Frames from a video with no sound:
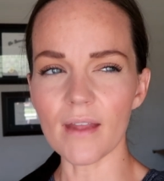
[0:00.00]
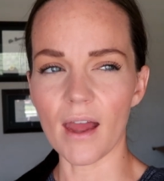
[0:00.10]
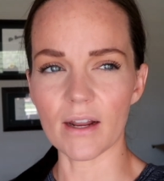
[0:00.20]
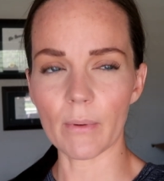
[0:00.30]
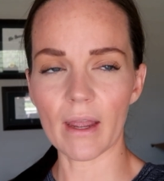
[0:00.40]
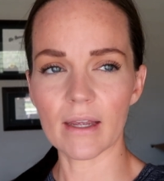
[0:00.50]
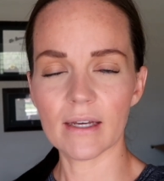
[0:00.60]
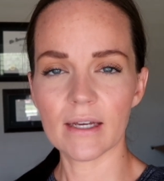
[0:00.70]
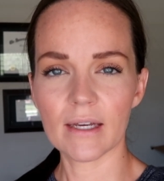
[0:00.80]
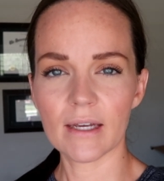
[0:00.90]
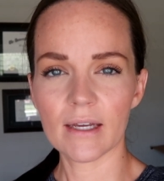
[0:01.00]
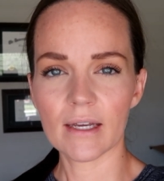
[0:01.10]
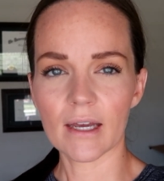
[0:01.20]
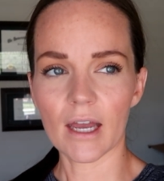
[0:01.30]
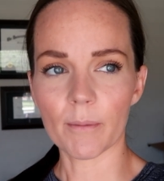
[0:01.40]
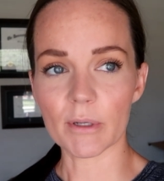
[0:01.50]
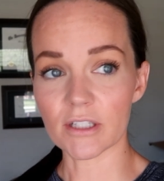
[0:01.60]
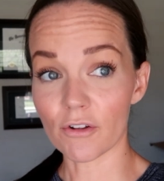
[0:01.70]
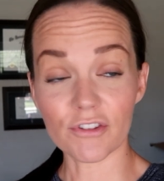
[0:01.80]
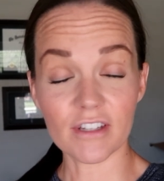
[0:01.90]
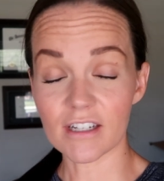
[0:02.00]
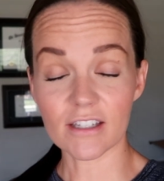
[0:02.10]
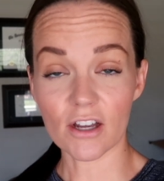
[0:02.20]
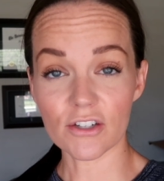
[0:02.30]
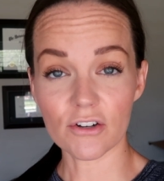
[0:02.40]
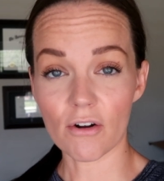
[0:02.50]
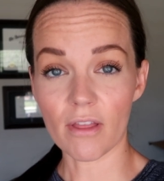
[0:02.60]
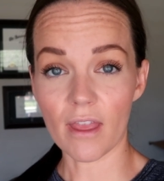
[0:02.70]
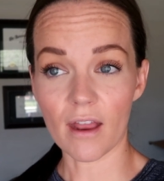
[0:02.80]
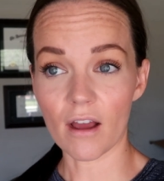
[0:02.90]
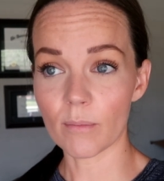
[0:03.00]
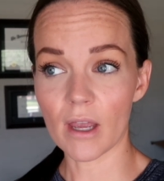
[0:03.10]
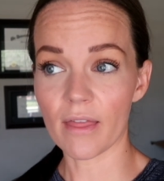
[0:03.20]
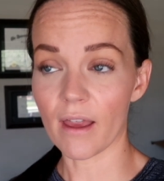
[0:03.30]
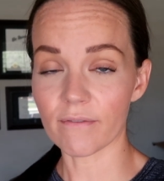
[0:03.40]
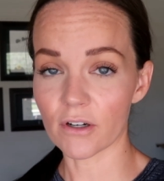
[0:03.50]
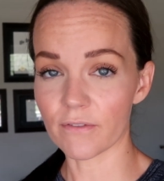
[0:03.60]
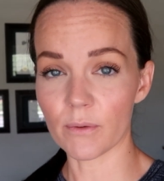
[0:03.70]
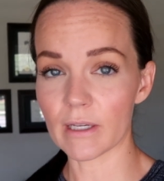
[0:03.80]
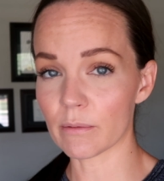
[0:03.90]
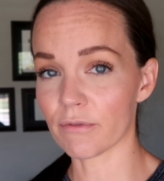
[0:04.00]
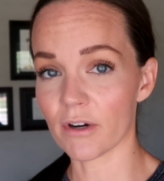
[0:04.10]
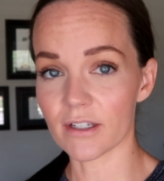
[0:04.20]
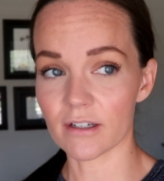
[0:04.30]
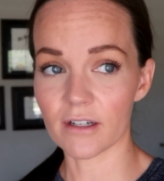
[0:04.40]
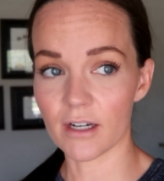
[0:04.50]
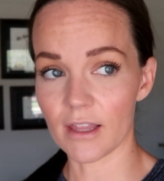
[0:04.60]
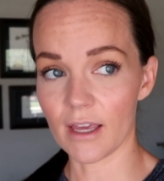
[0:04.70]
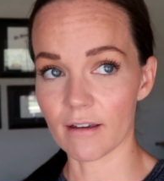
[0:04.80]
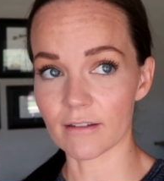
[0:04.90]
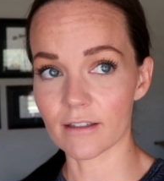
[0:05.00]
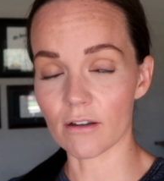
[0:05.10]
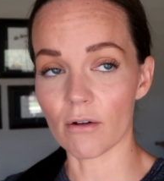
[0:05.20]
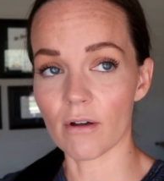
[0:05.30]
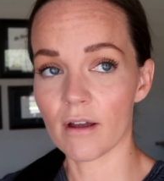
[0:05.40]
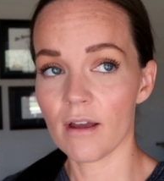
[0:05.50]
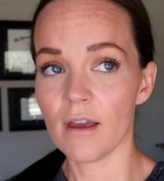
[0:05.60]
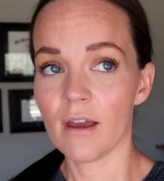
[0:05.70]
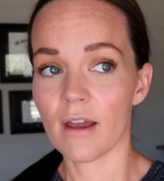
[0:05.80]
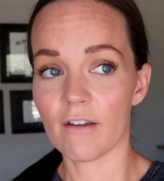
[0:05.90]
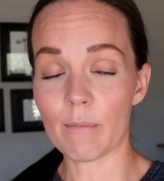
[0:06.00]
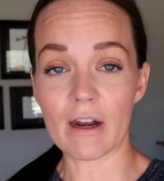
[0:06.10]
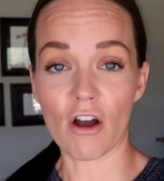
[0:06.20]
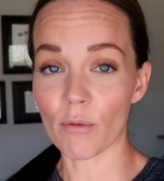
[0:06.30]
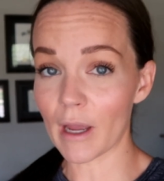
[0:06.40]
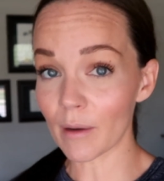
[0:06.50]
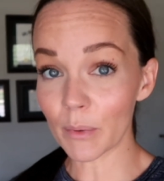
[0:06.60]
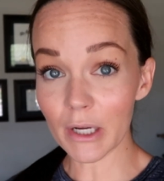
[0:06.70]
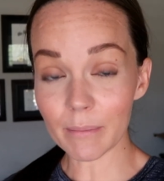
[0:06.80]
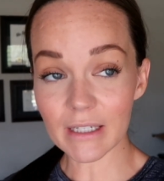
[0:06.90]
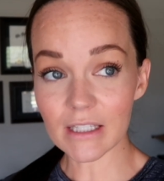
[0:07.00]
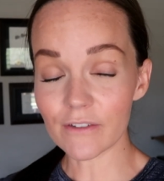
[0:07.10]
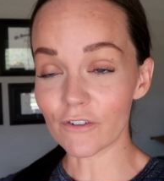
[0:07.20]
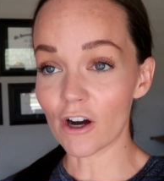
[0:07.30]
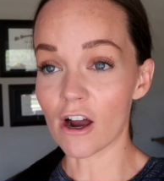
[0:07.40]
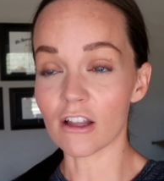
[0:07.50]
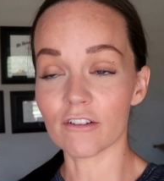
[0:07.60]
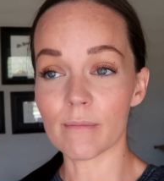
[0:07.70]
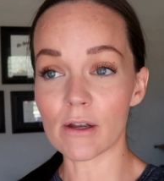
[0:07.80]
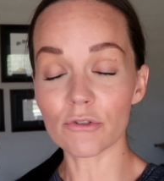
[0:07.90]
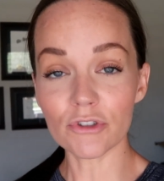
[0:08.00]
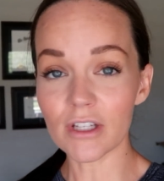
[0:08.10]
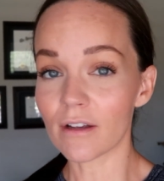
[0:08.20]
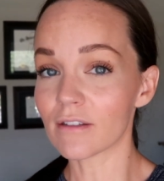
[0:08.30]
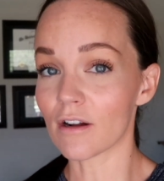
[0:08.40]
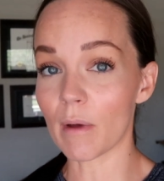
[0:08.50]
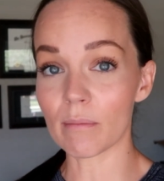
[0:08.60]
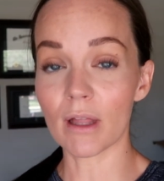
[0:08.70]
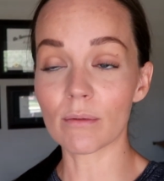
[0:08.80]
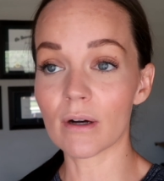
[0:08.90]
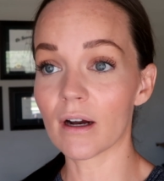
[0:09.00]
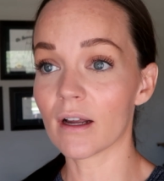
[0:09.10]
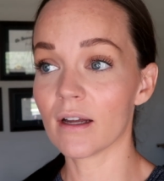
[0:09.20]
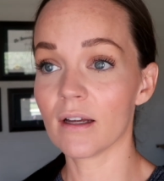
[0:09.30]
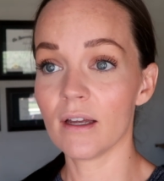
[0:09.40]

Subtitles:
Anyway, I'll start with the testosterone, and then I'll be on that for a few weeks before I start anything else. So I've made all my appointments for all of my ultrasounds and all my blood work.